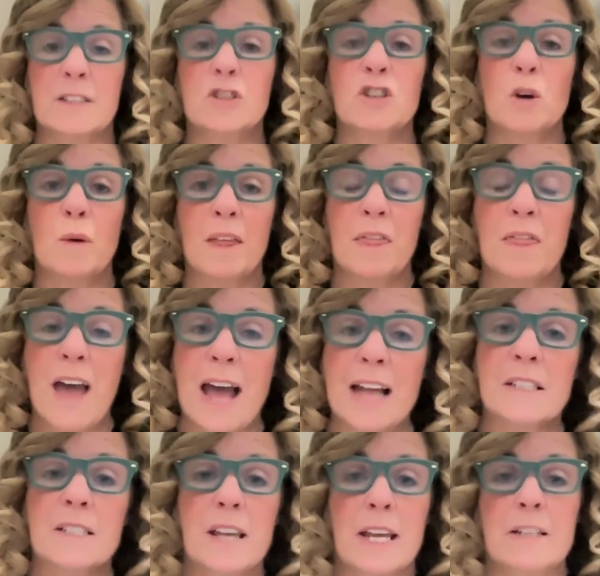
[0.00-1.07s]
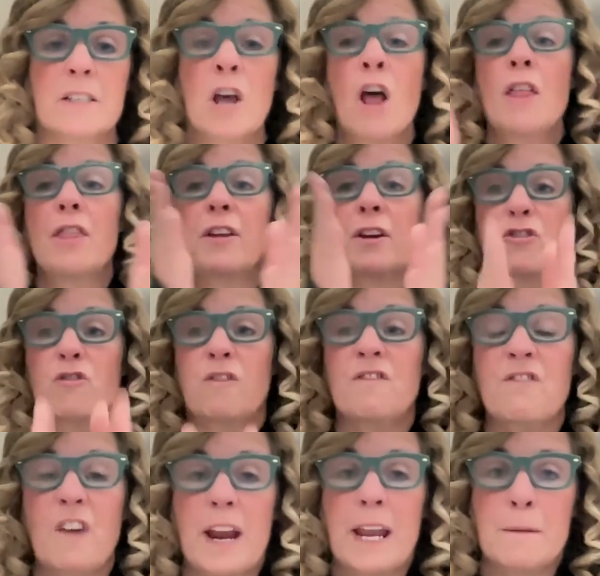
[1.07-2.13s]
So in that sense, they're
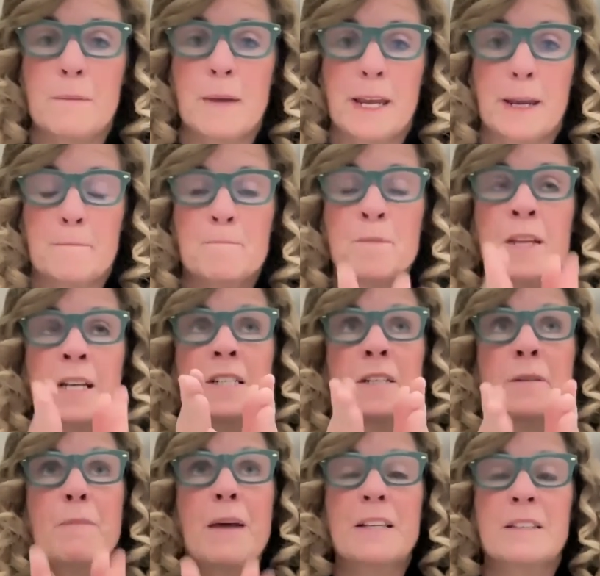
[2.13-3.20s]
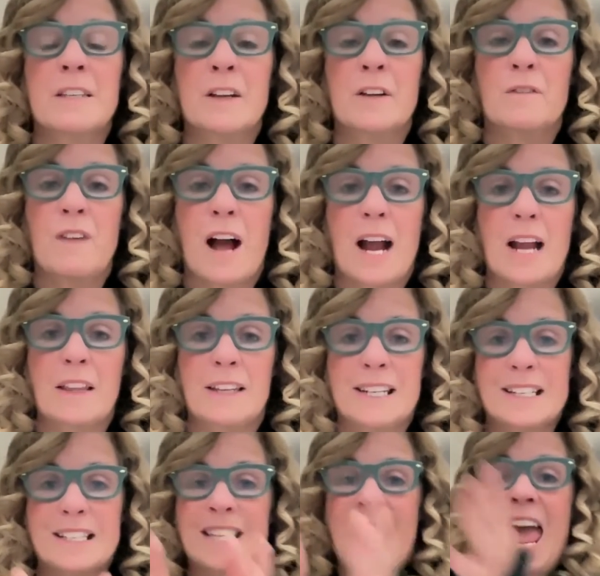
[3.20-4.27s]
framing domestic
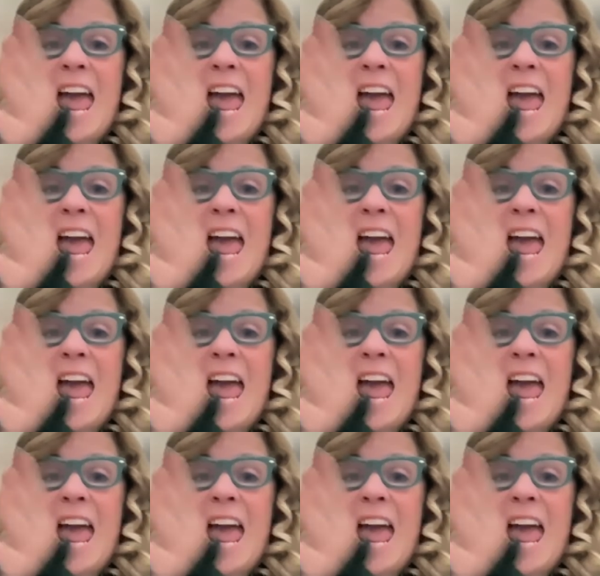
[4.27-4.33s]
violence